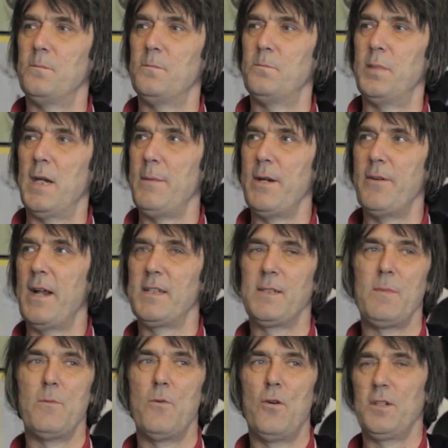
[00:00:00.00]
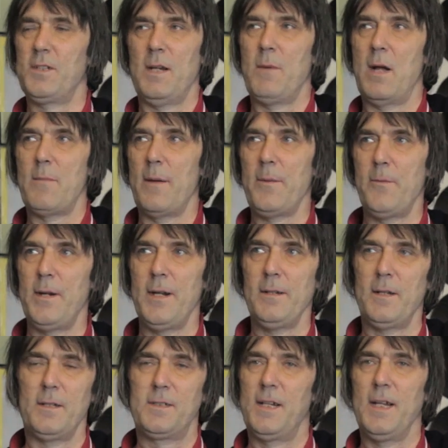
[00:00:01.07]
pay me rent and me mortgage, I'm happy with it.
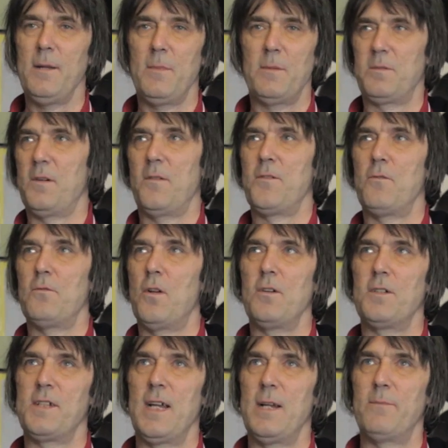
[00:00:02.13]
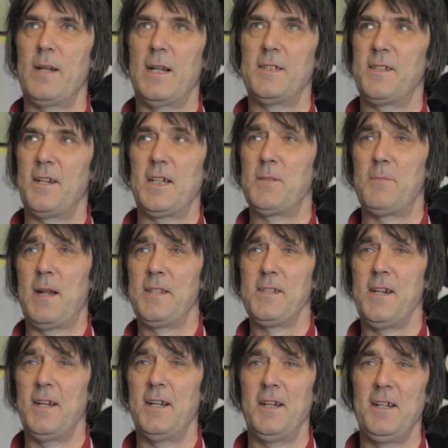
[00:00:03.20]
That's it. I've not got no long-term plans to expand or
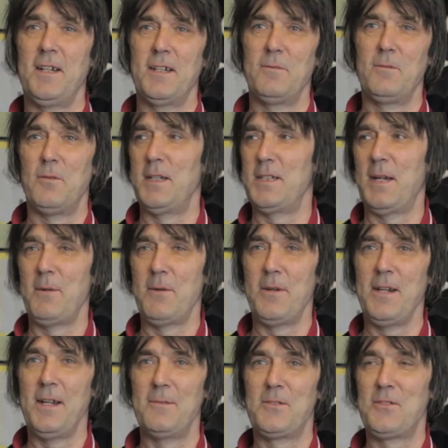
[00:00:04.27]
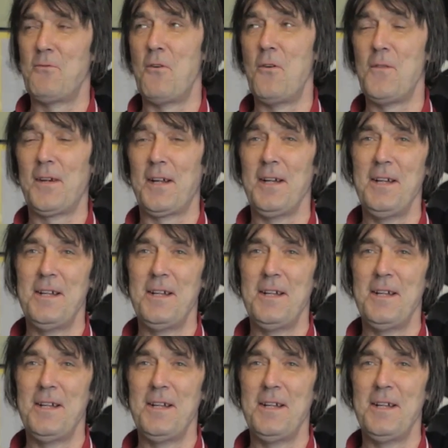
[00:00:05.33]
anything. I'm quite happy with it. I'm too old for that.